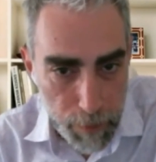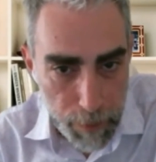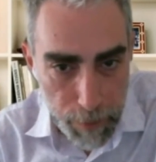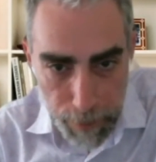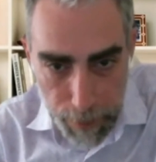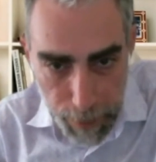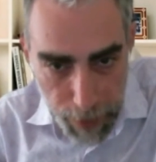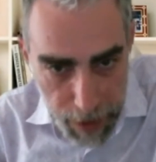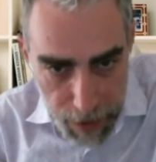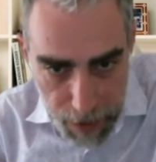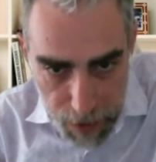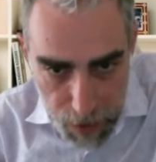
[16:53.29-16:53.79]

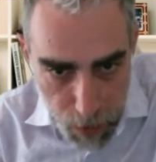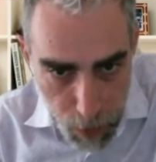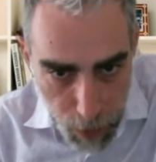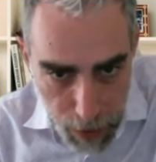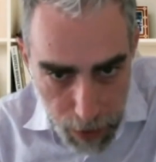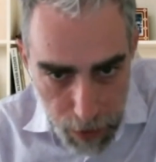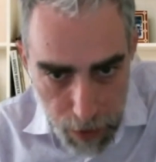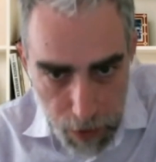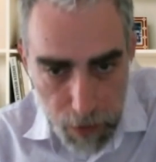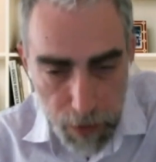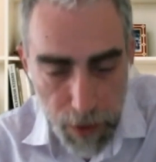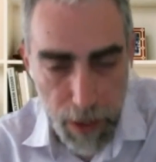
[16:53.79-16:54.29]
best way
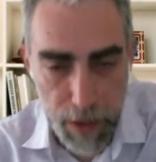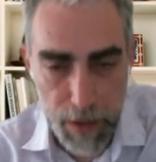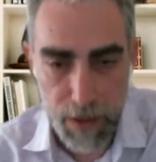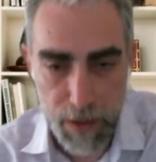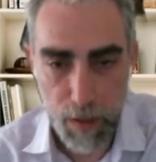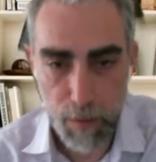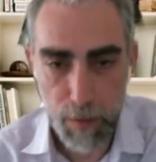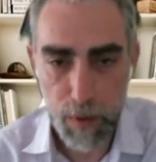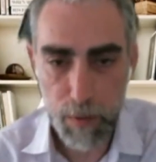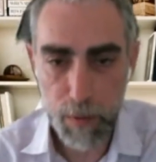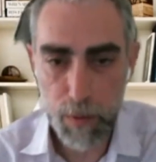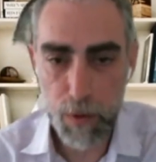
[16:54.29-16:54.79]
to do that.
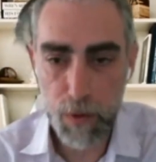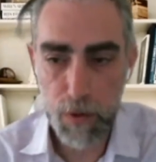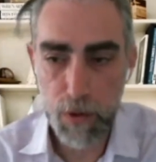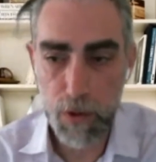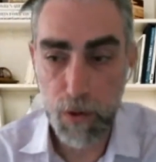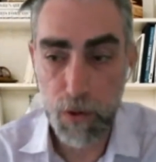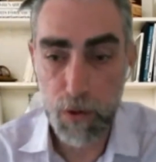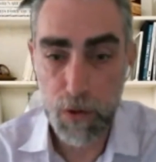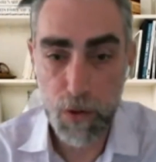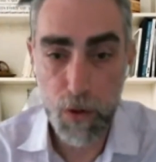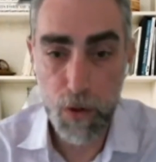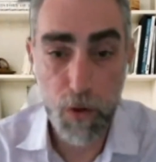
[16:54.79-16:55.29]
Some people
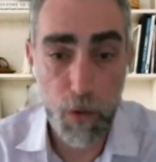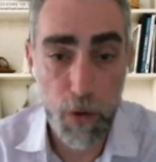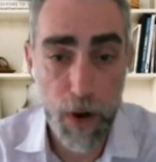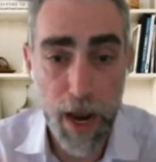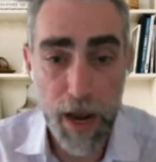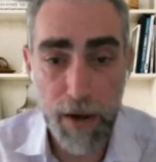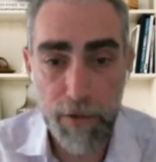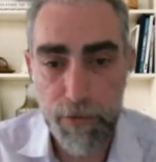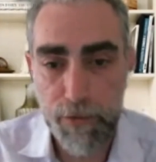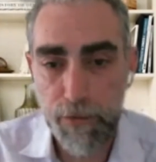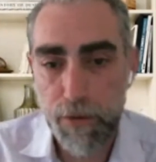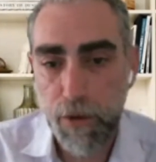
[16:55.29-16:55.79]
use
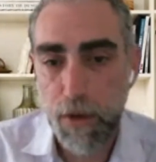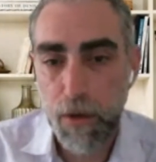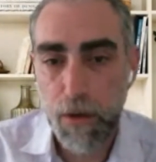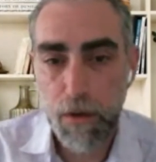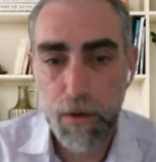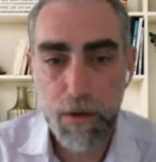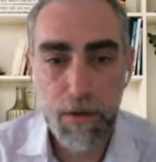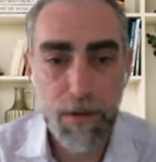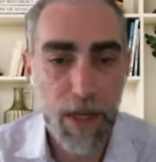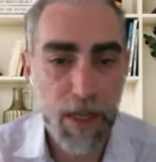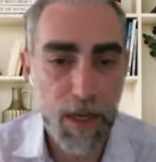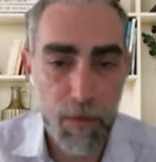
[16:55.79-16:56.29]
graph
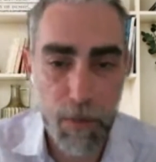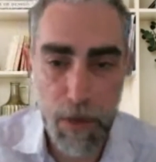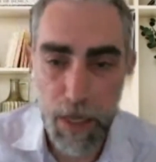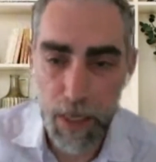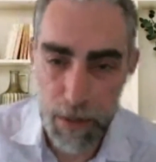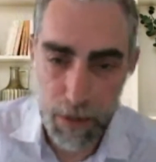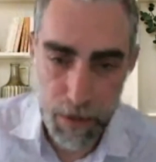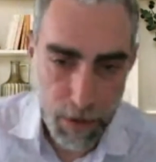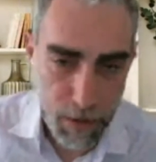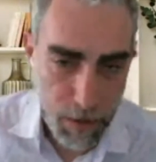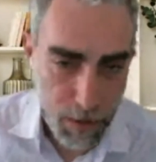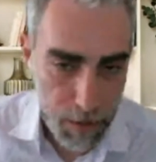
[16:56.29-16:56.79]

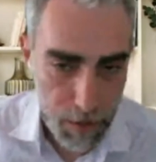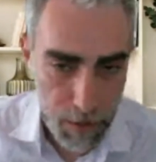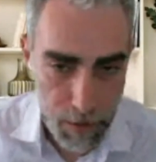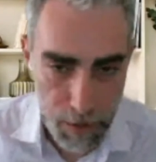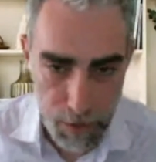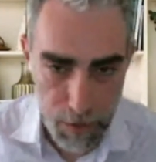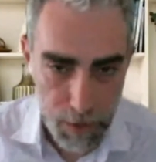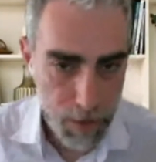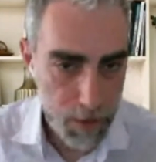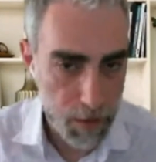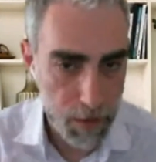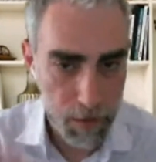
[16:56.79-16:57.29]
databases
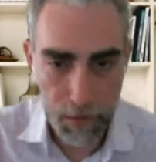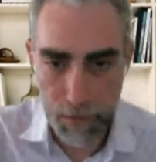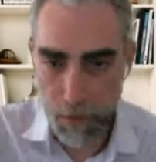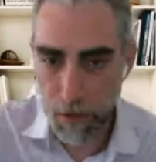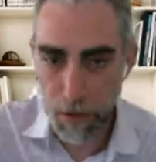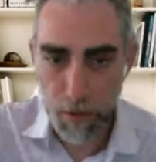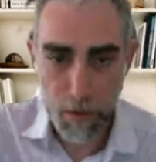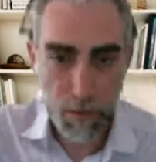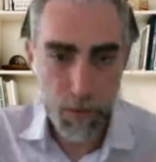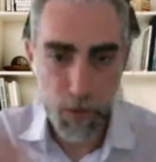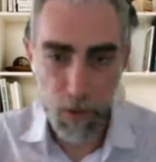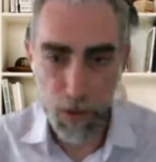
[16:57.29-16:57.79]
to
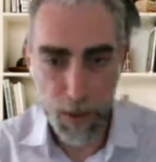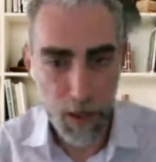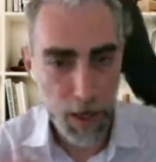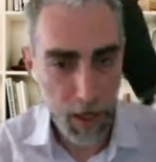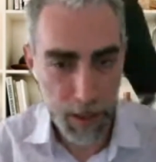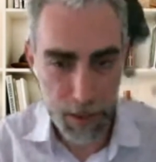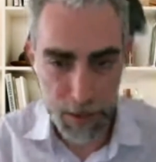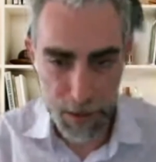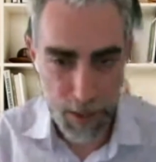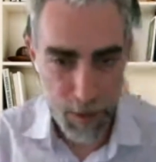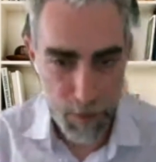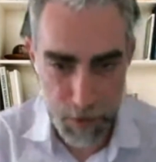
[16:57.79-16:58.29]
put
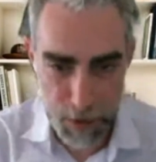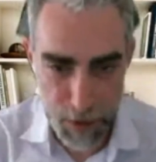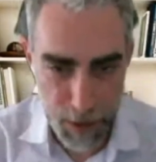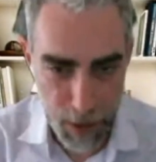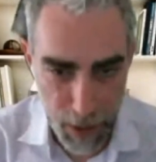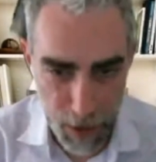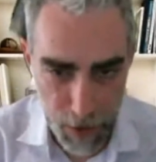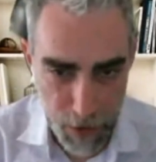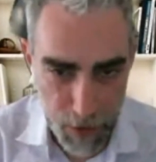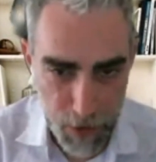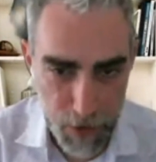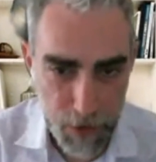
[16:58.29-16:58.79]
concepts
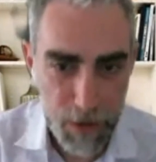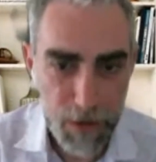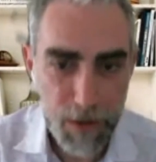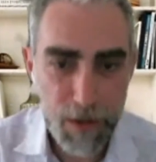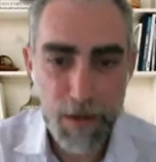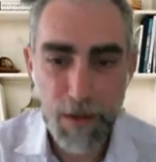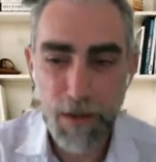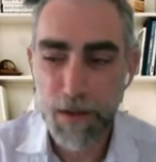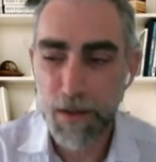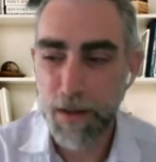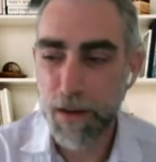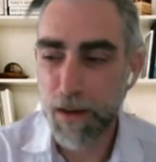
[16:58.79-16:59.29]
together.
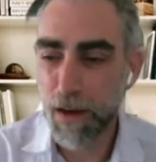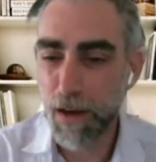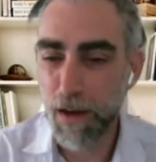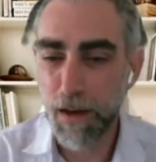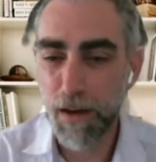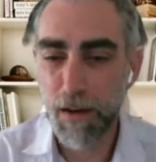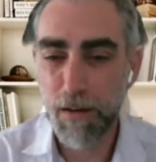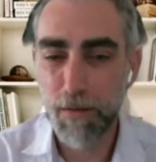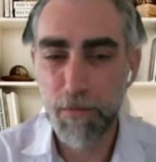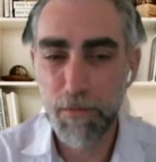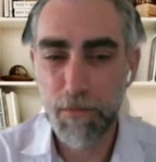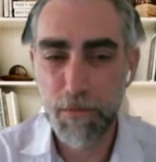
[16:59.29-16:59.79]

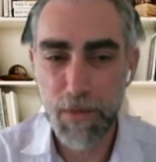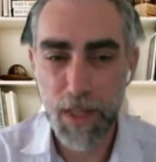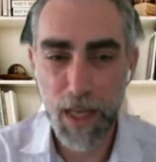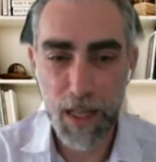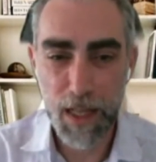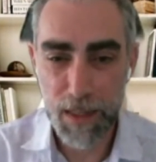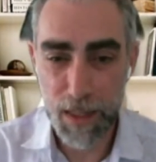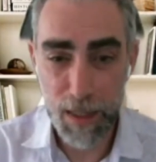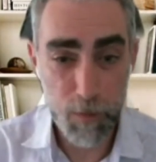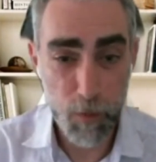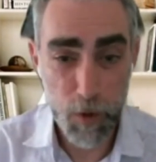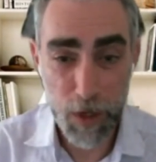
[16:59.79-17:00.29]

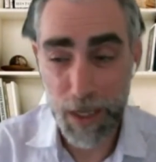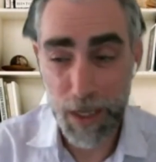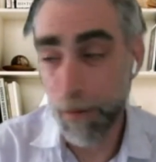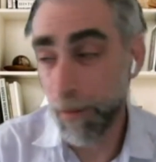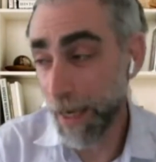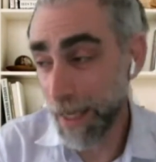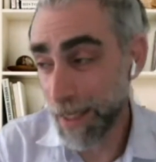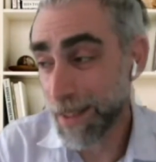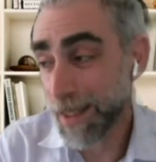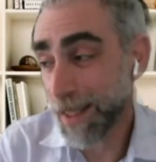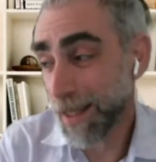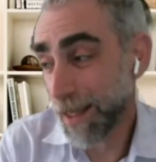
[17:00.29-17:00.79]
LM Wiki
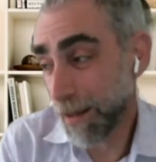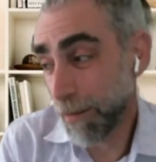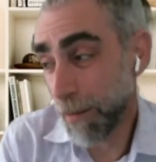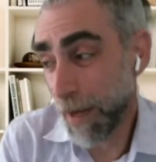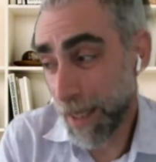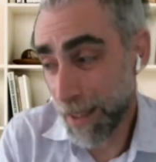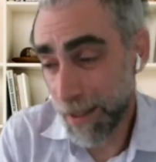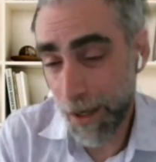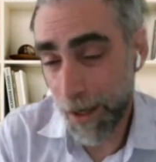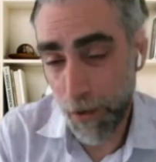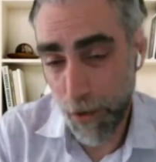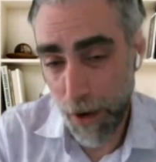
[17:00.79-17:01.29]
basically
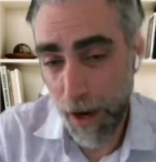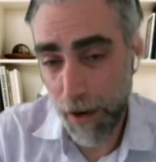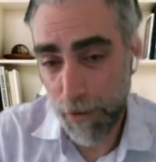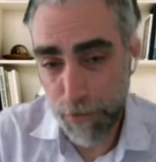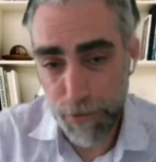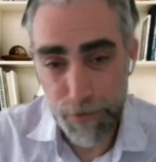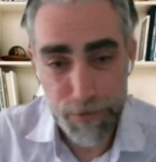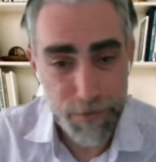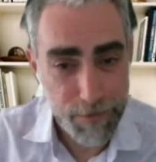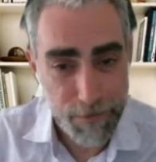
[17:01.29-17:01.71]
makes a graph